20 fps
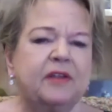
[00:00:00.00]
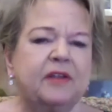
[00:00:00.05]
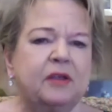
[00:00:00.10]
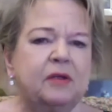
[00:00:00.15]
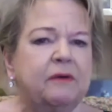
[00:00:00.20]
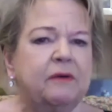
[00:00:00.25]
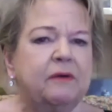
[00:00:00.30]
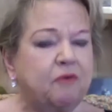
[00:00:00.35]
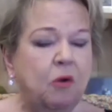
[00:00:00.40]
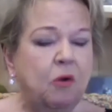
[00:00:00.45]
of
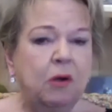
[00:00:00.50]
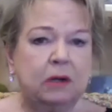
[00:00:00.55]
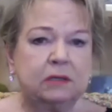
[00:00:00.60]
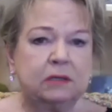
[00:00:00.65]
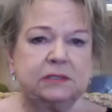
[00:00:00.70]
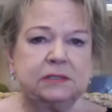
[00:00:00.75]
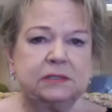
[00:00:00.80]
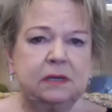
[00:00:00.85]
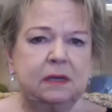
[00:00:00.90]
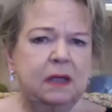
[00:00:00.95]
course.
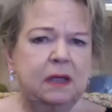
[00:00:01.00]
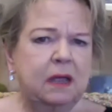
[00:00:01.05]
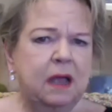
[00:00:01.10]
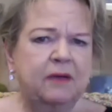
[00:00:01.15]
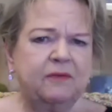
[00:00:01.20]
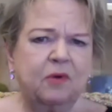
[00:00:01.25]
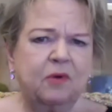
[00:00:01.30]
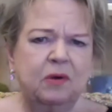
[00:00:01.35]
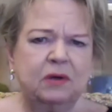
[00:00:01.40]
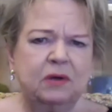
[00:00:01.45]
Of
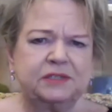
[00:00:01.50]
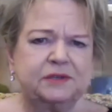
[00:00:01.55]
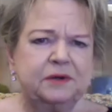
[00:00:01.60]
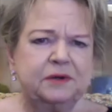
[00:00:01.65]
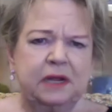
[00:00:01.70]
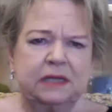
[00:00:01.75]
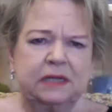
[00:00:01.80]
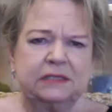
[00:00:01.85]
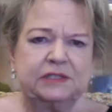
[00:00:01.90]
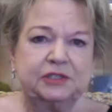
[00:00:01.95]
course, they're not
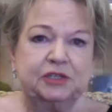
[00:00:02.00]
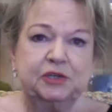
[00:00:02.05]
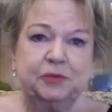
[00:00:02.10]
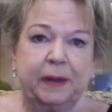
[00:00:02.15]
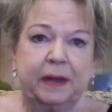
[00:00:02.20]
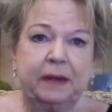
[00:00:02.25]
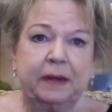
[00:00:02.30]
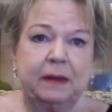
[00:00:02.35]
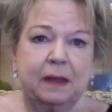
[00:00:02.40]
stupid.